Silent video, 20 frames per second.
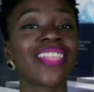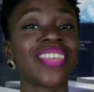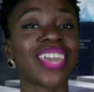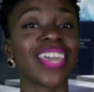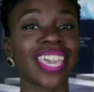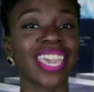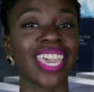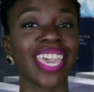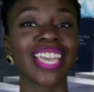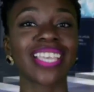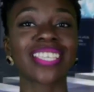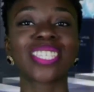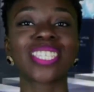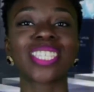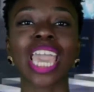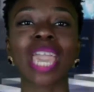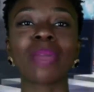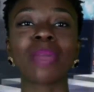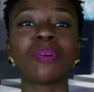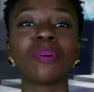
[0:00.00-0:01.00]
The King's
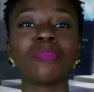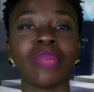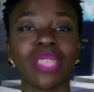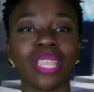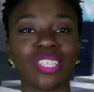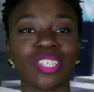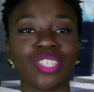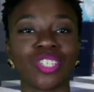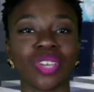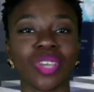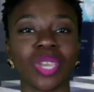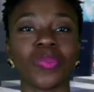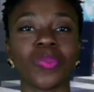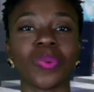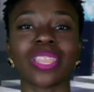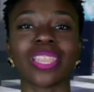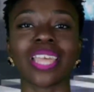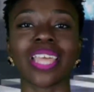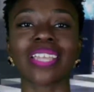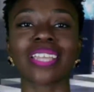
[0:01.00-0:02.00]
Table Ministry
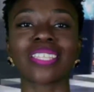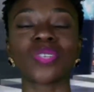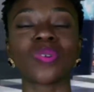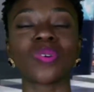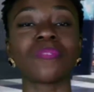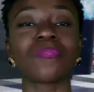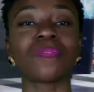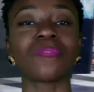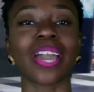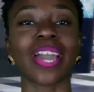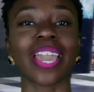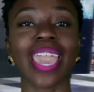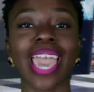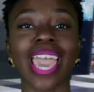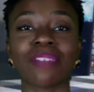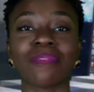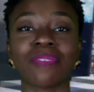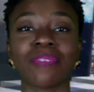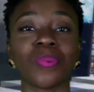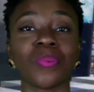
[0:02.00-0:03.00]
would like to invite
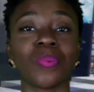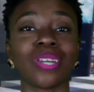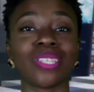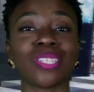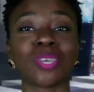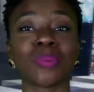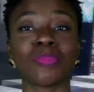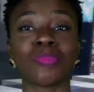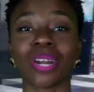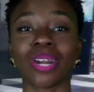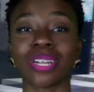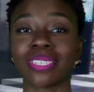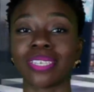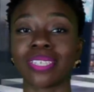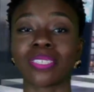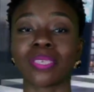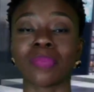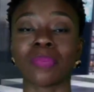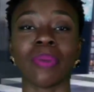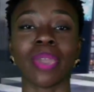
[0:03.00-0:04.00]
everyone to
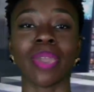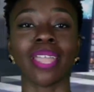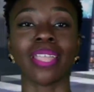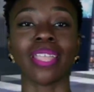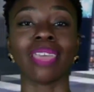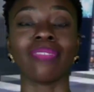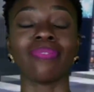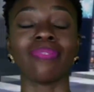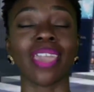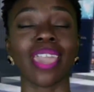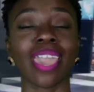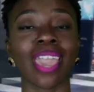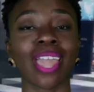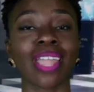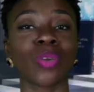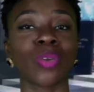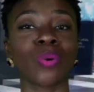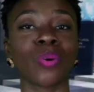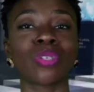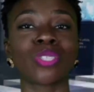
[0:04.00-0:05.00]
participate in the
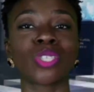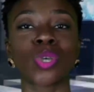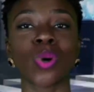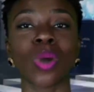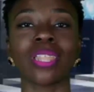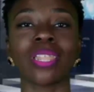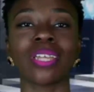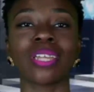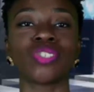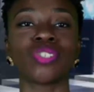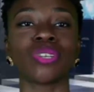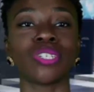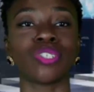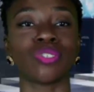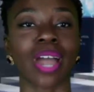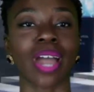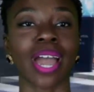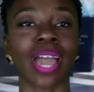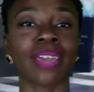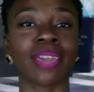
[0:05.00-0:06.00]
annual toiletry
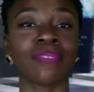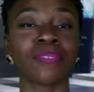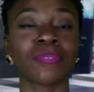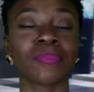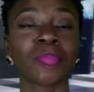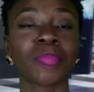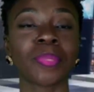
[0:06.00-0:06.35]
drive,